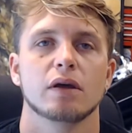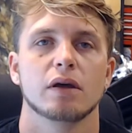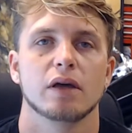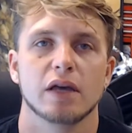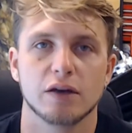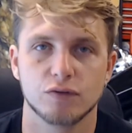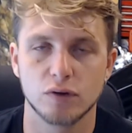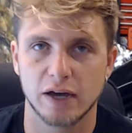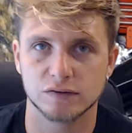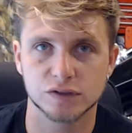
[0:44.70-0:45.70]
If you
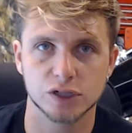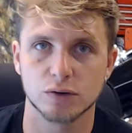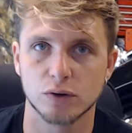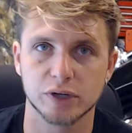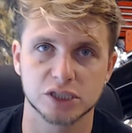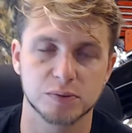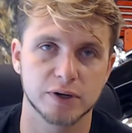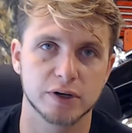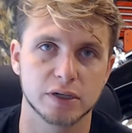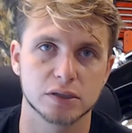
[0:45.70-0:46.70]
have zero
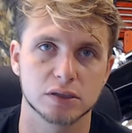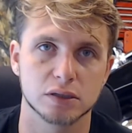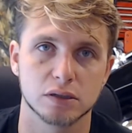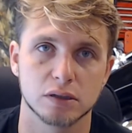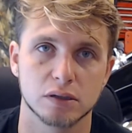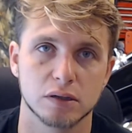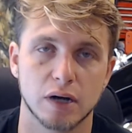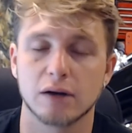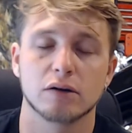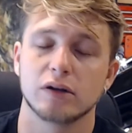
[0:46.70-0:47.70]
experience, I
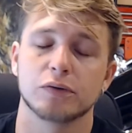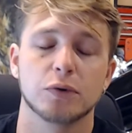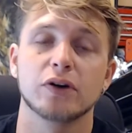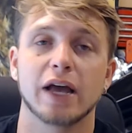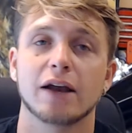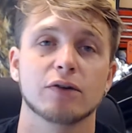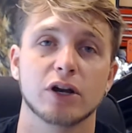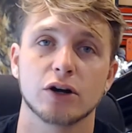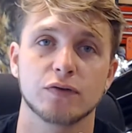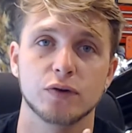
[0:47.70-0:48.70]
don't
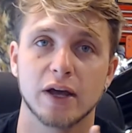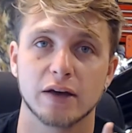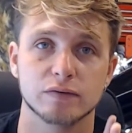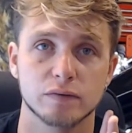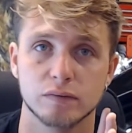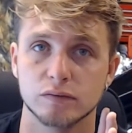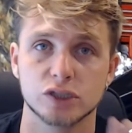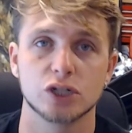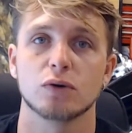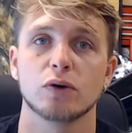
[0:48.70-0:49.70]
care if you have
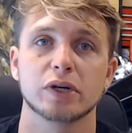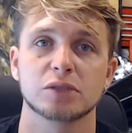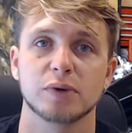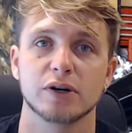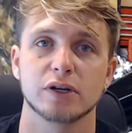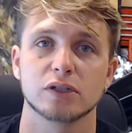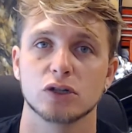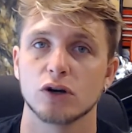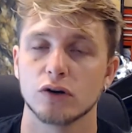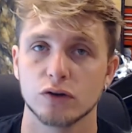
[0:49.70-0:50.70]
zero experience
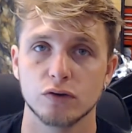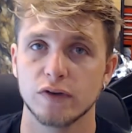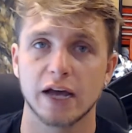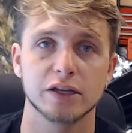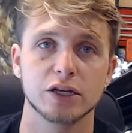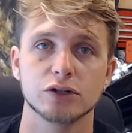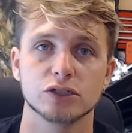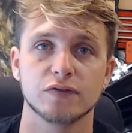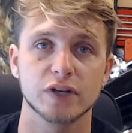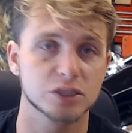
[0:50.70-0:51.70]
or you've got years
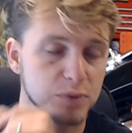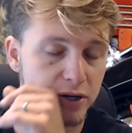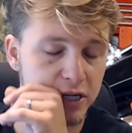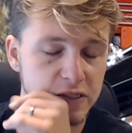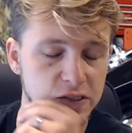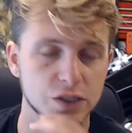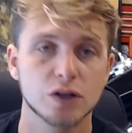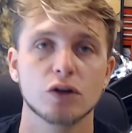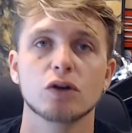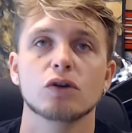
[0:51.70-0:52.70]
of experience.
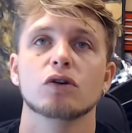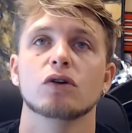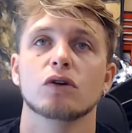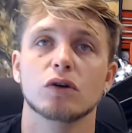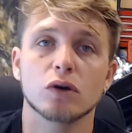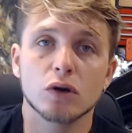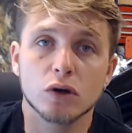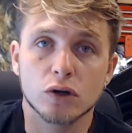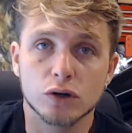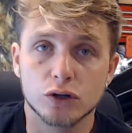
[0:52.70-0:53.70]

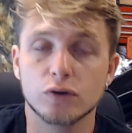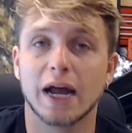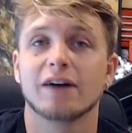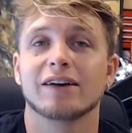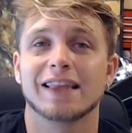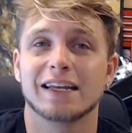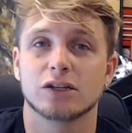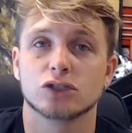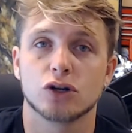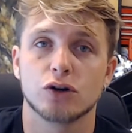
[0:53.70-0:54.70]
Do not let that
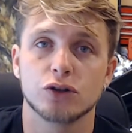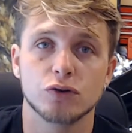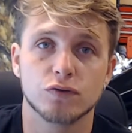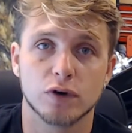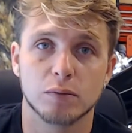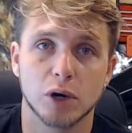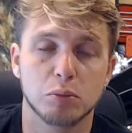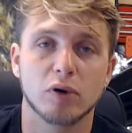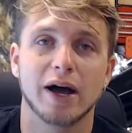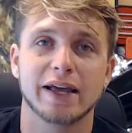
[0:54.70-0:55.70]
deter you from
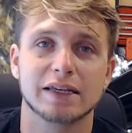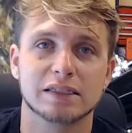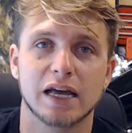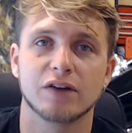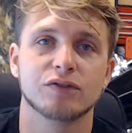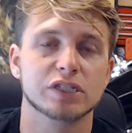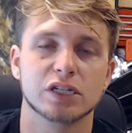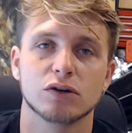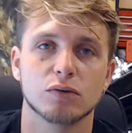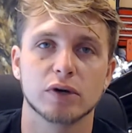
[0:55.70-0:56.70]
applying to every
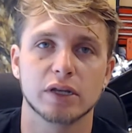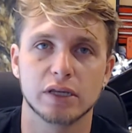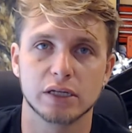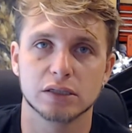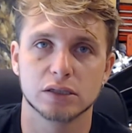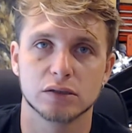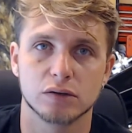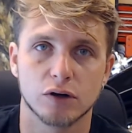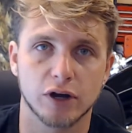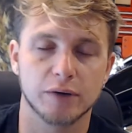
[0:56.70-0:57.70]
single one of these.
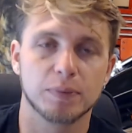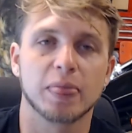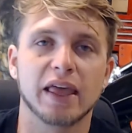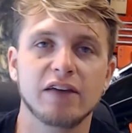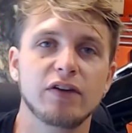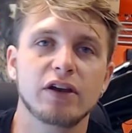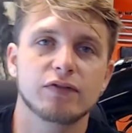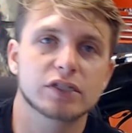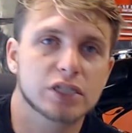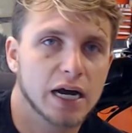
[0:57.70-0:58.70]
Okay, even if a
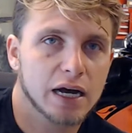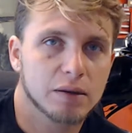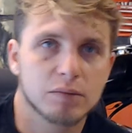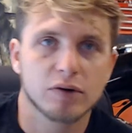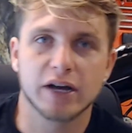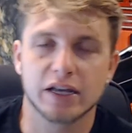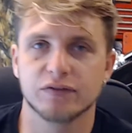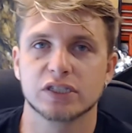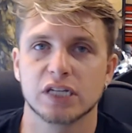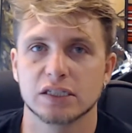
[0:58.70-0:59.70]
job, like if it
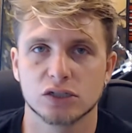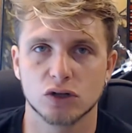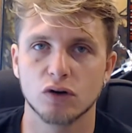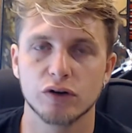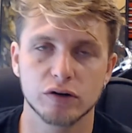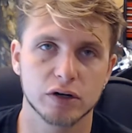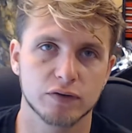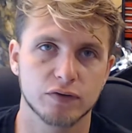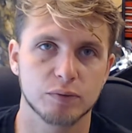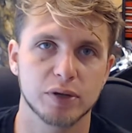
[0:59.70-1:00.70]
says it's only looking
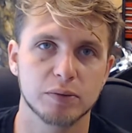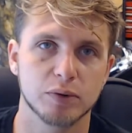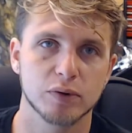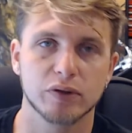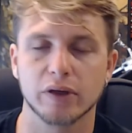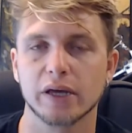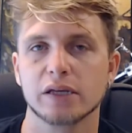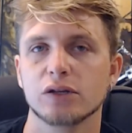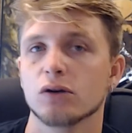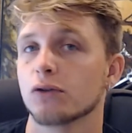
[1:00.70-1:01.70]
for people with
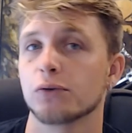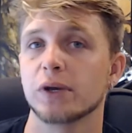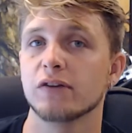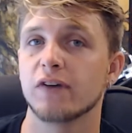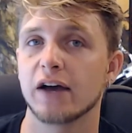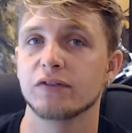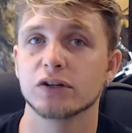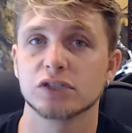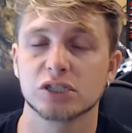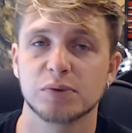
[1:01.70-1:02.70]
3 to 5
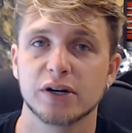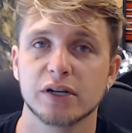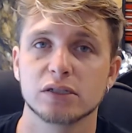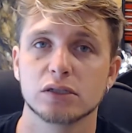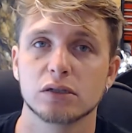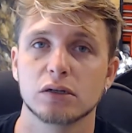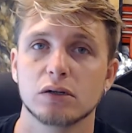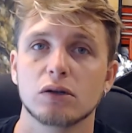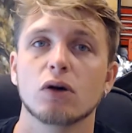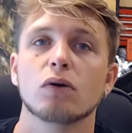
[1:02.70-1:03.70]
years experience, don't